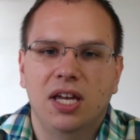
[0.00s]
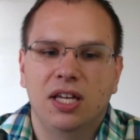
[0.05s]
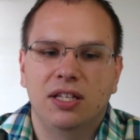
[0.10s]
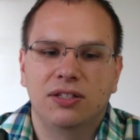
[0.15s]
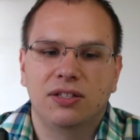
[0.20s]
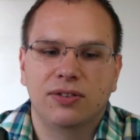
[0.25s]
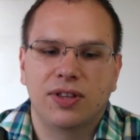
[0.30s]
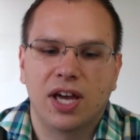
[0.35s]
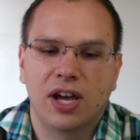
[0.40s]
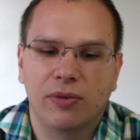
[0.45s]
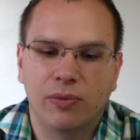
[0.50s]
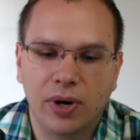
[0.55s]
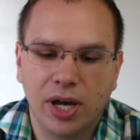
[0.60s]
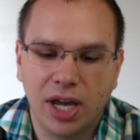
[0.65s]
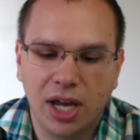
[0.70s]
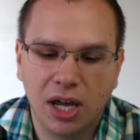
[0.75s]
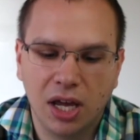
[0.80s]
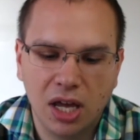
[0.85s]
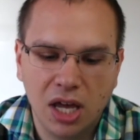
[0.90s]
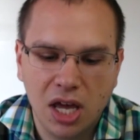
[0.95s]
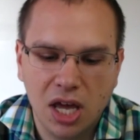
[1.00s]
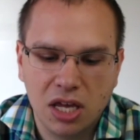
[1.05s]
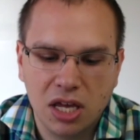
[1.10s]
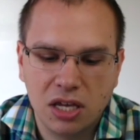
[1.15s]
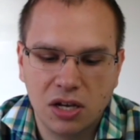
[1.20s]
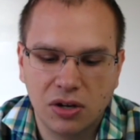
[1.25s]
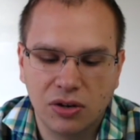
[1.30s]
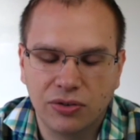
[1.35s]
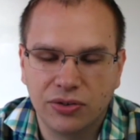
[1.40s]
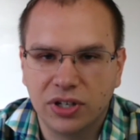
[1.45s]
And so that way,
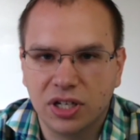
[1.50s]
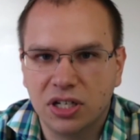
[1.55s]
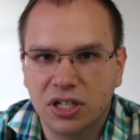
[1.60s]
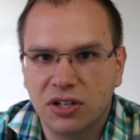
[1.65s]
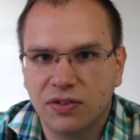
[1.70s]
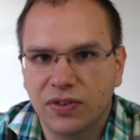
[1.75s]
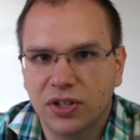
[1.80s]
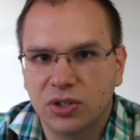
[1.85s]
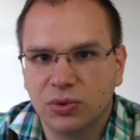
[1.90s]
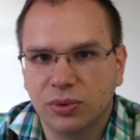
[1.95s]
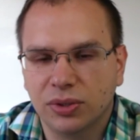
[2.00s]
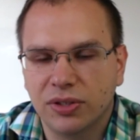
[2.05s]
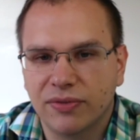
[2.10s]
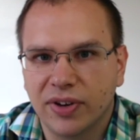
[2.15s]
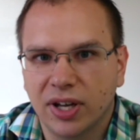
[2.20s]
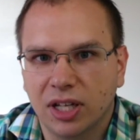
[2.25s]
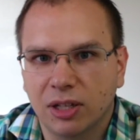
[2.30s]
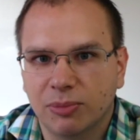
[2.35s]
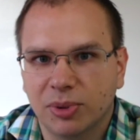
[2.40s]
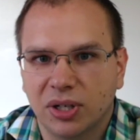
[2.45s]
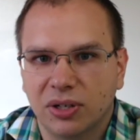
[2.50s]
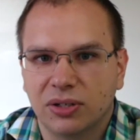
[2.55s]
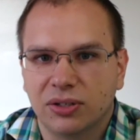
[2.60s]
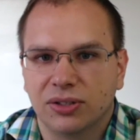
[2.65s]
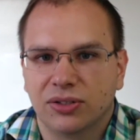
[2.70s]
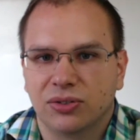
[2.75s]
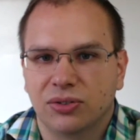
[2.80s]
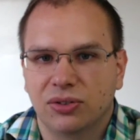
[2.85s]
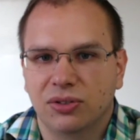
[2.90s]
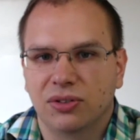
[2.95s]
the individual
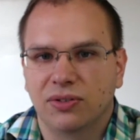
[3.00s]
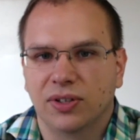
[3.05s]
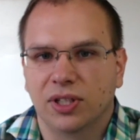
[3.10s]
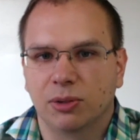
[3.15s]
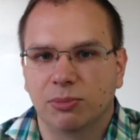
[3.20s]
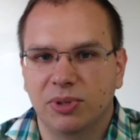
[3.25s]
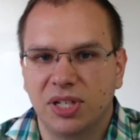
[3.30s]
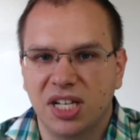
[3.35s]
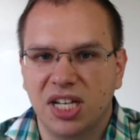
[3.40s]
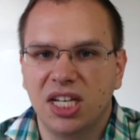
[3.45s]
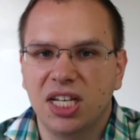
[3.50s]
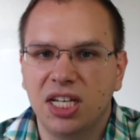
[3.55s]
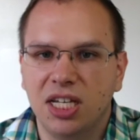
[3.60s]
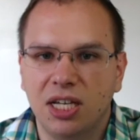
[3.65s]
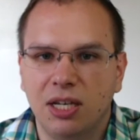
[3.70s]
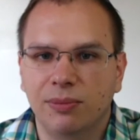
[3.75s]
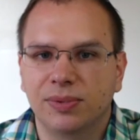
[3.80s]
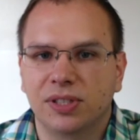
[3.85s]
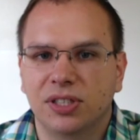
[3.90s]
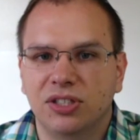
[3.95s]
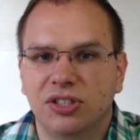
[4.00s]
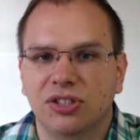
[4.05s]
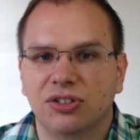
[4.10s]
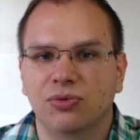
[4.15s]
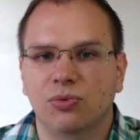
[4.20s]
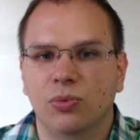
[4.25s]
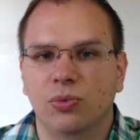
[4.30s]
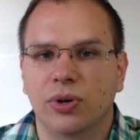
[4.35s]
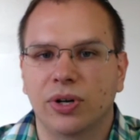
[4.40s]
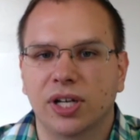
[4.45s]
developers or developing teams can
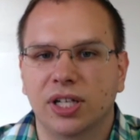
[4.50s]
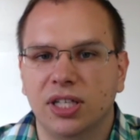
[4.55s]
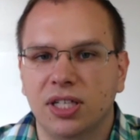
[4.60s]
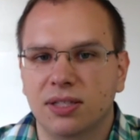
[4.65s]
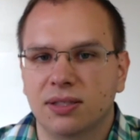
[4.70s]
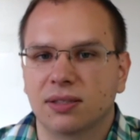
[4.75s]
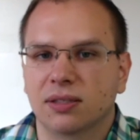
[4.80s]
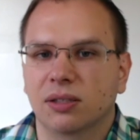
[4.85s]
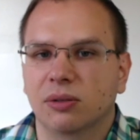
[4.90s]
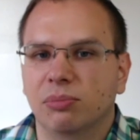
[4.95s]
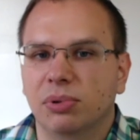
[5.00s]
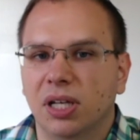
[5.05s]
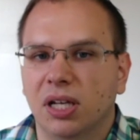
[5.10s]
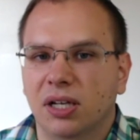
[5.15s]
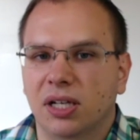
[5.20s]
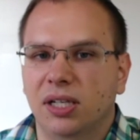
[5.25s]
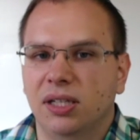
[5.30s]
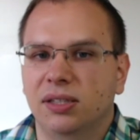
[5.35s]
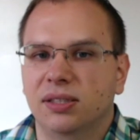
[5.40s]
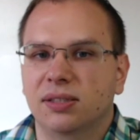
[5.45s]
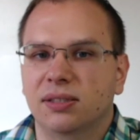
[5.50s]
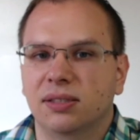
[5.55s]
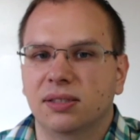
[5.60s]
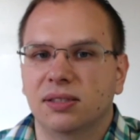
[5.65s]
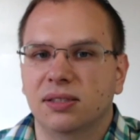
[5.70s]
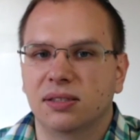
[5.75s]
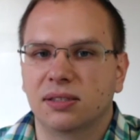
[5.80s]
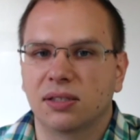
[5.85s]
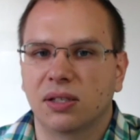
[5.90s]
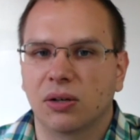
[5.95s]
just work on these little plugins.
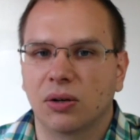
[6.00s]
And